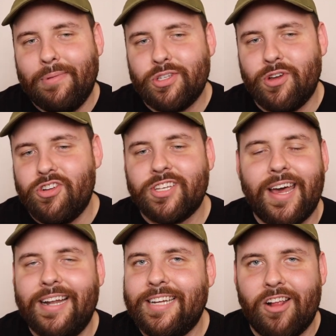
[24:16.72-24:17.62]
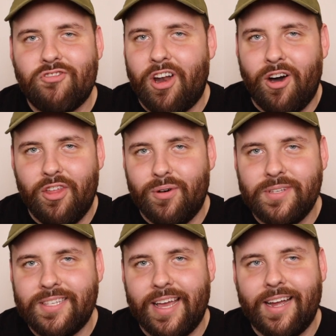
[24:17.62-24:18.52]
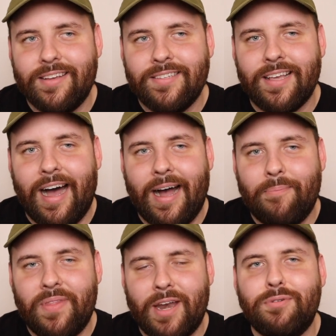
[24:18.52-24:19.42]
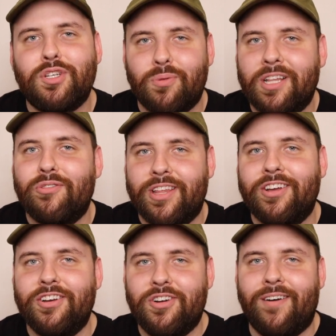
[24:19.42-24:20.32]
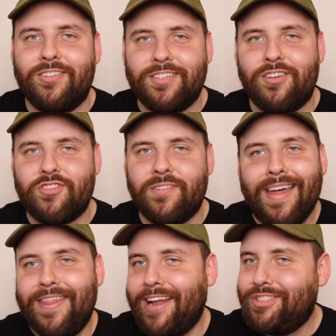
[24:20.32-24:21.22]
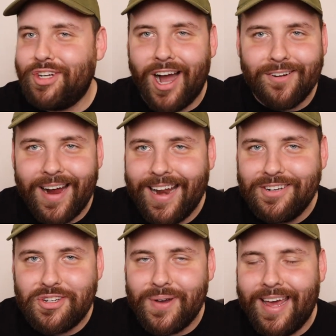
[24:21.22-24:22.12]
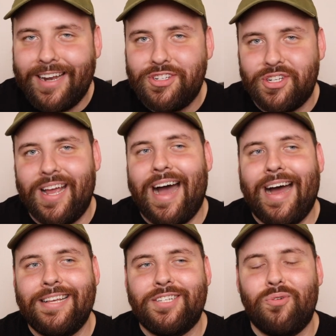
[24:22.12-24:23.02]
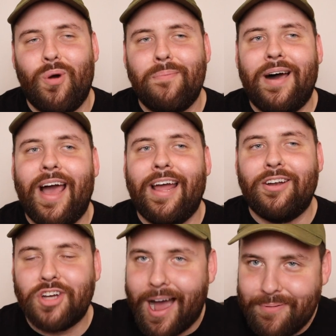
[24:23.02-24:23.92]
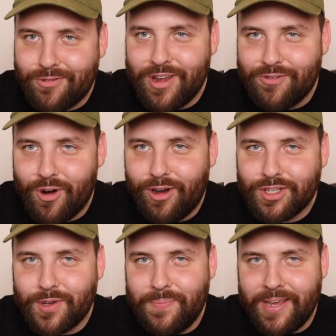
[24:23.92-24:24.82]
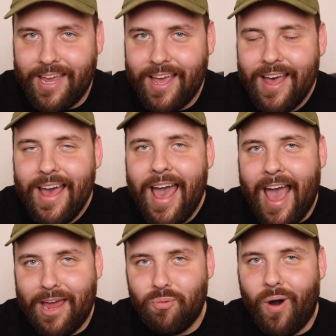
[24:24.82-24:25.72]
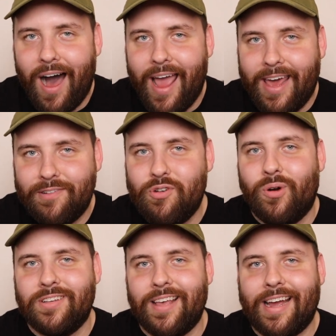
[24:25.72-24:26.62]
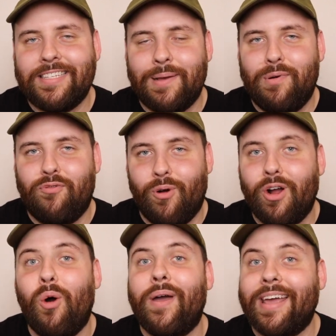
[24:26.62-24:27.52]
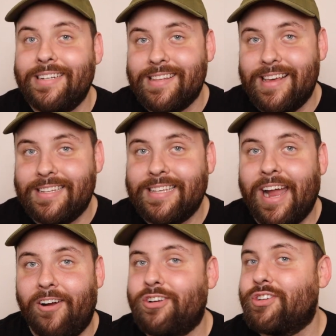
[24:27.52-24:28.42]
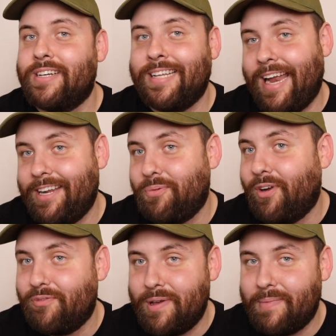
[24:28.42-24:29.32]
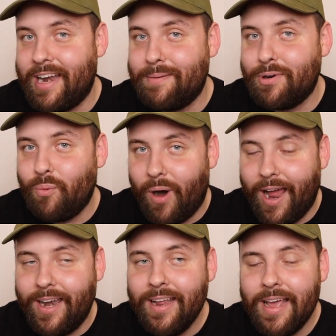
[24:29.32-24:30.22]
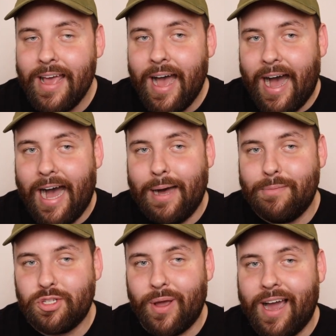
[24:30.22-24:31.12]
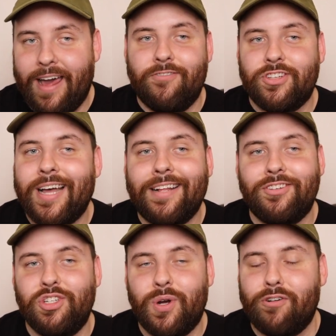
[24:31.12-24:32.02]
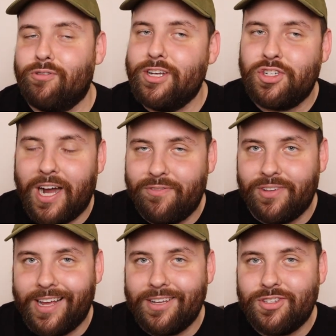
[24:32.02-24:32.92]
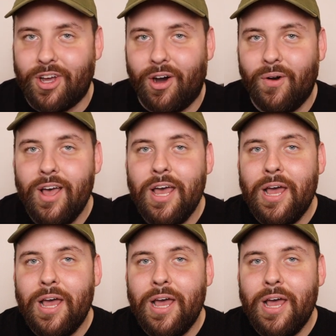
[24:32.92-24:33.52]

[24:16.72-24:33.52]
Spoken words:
So I just kind of touched on all those things and it was a really, really good conversation. Then she got right into it and she asked what my top 3 roles would be and why. And of course, like I said before, going into this, character attendant would have been my number one. So I kind of just had to do a reshuffling. So